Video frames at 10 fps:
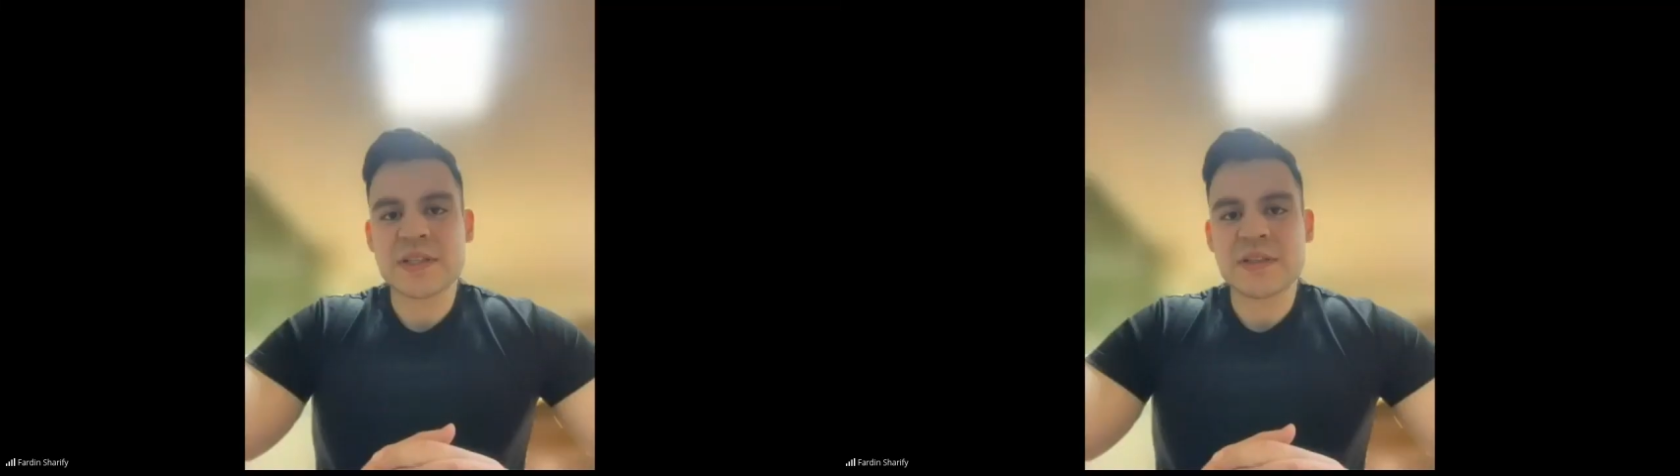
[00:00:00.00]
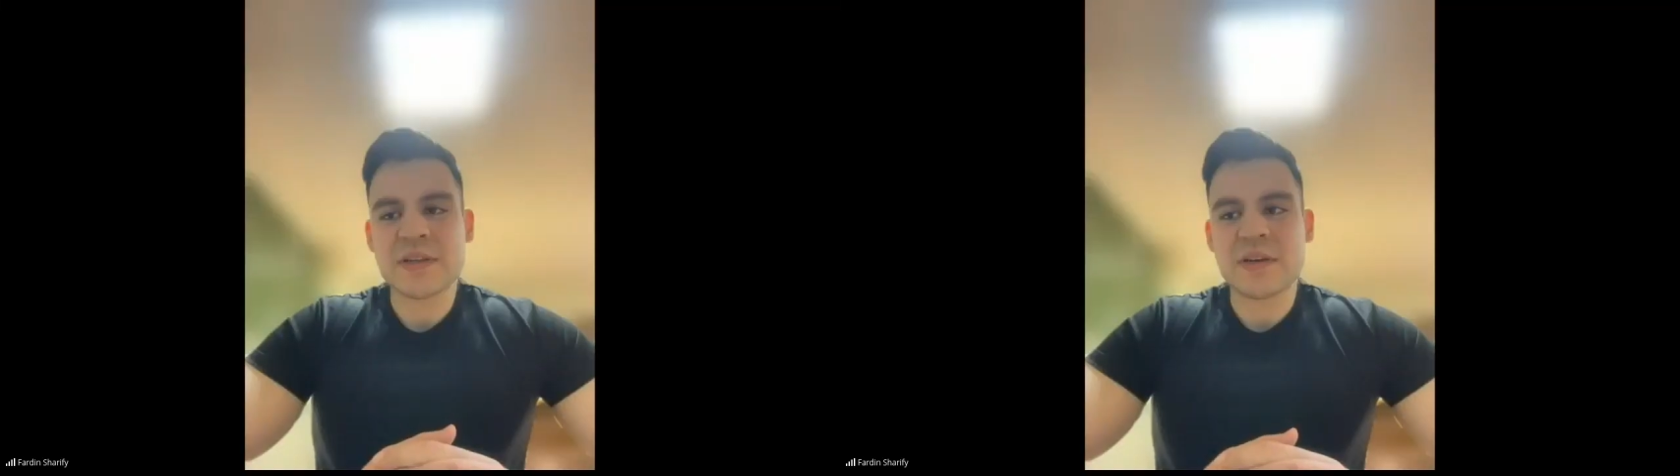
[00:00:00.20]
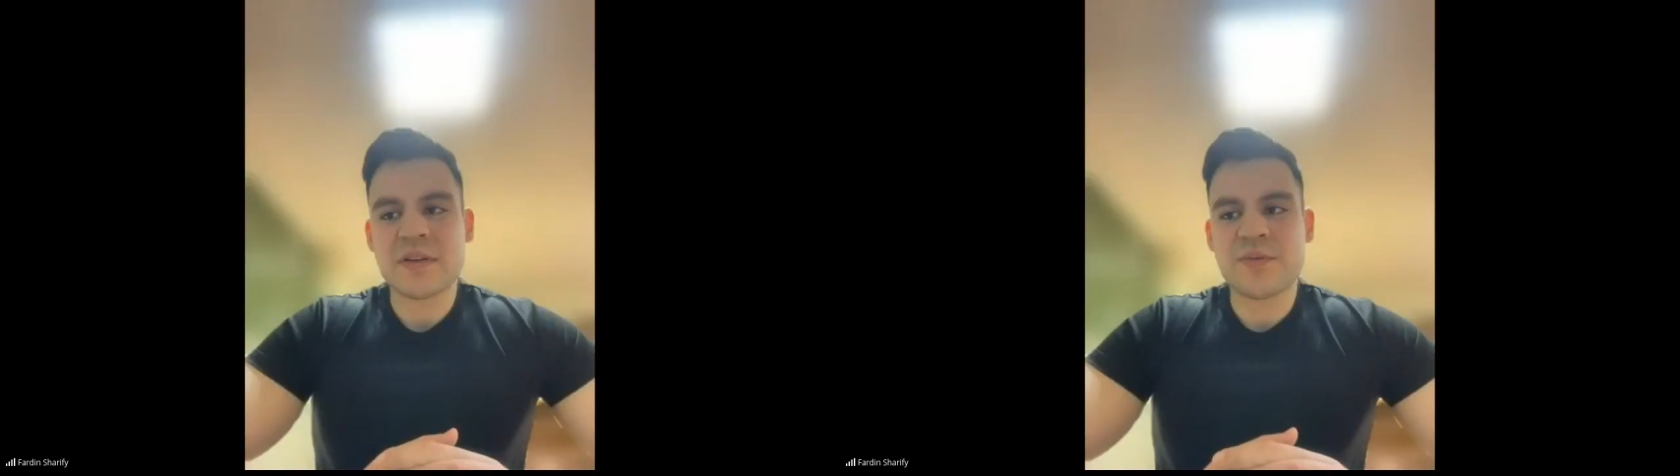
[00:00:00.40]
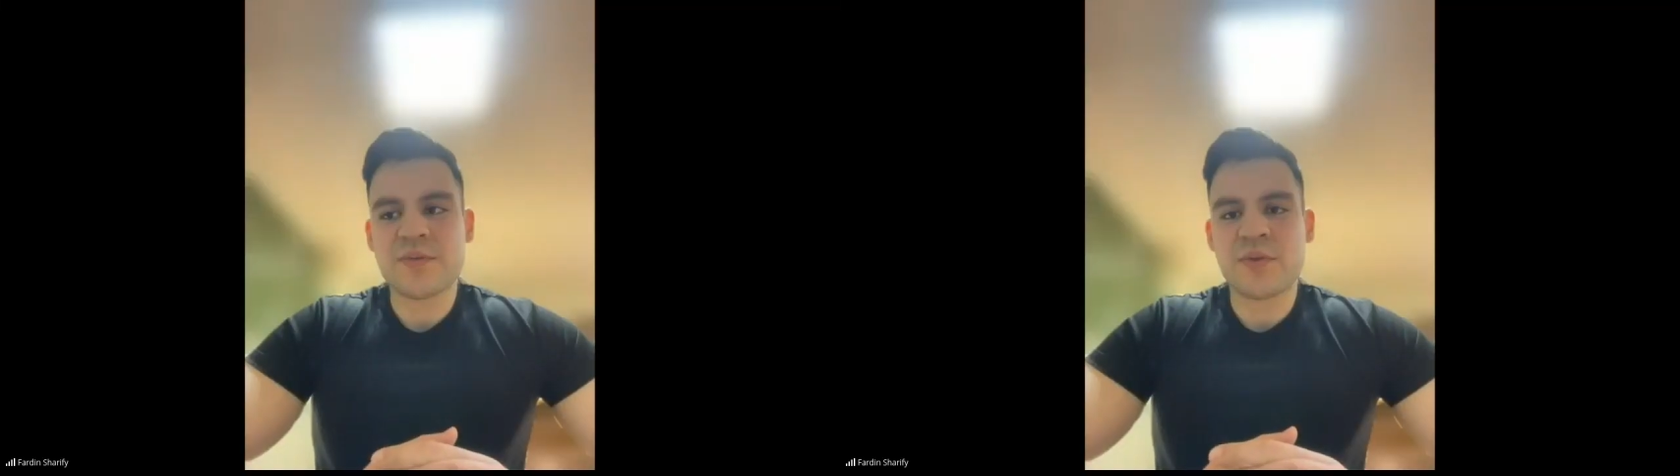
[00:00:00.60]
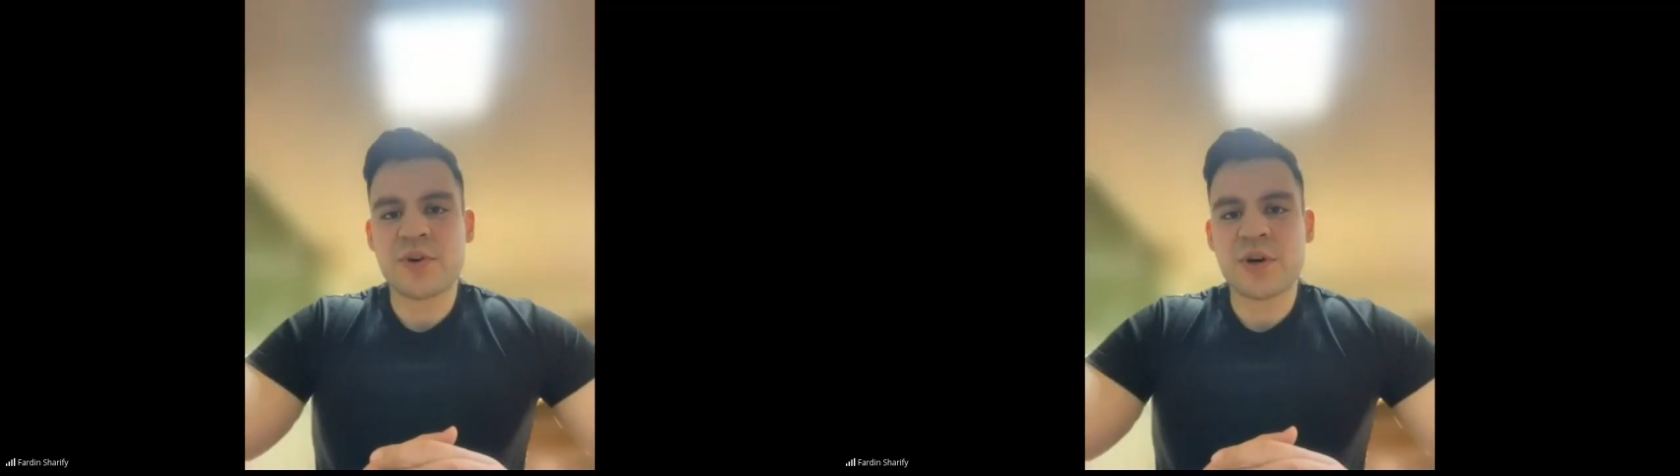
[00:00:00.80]
was
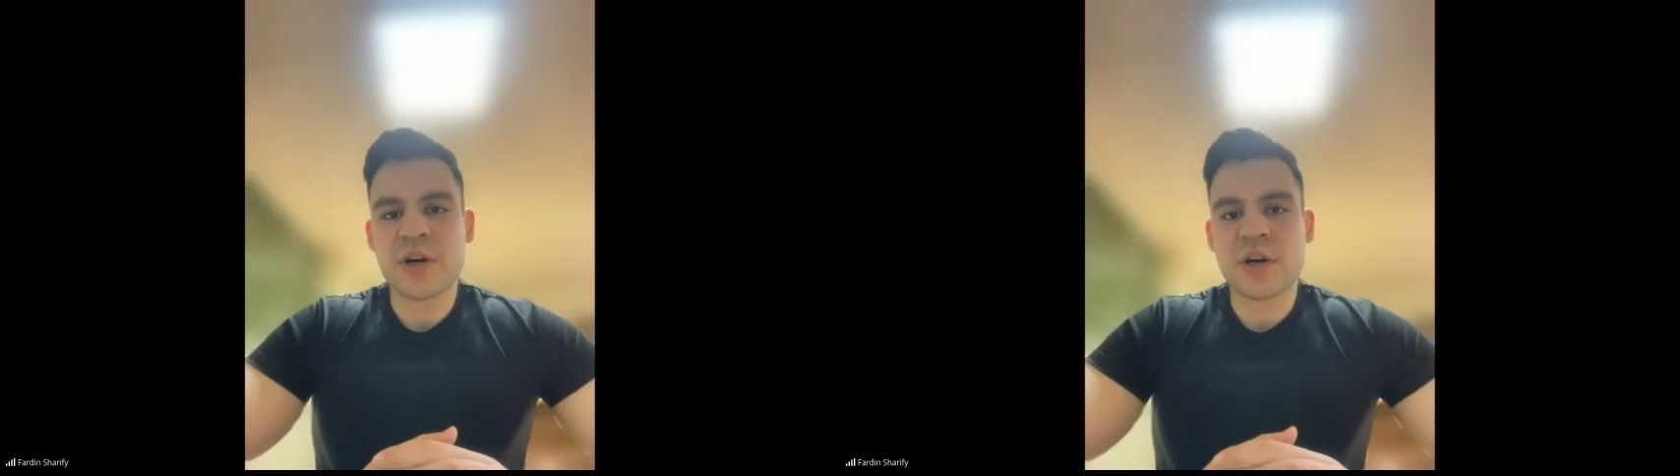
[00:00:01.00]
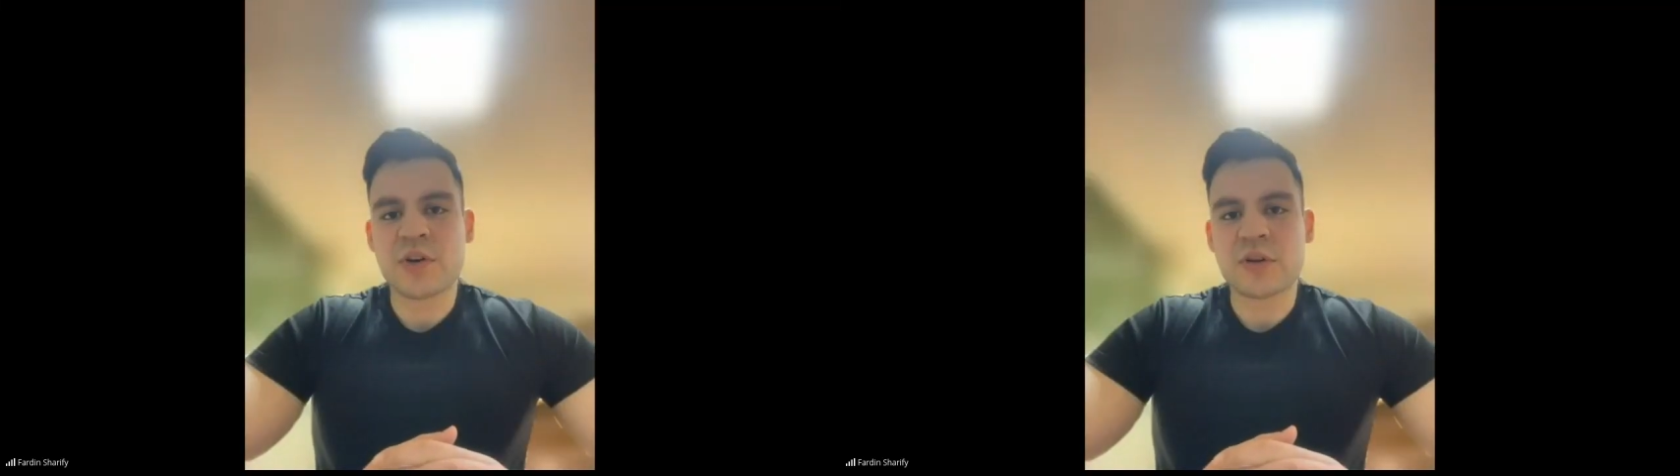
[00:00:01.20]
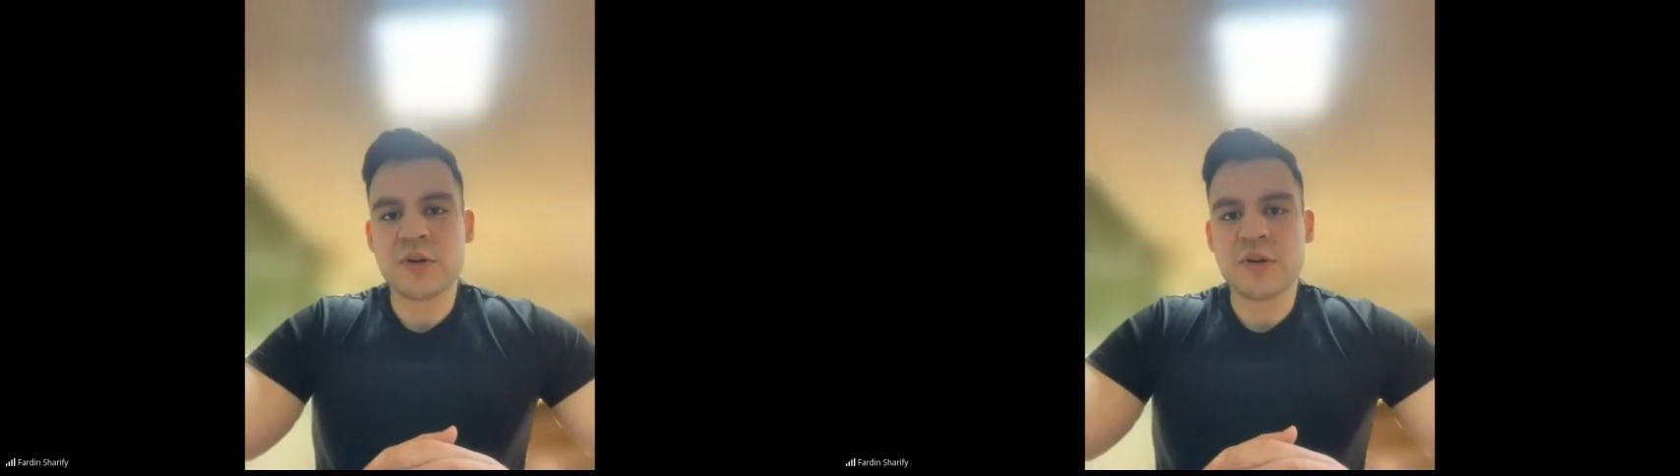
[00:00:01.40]
for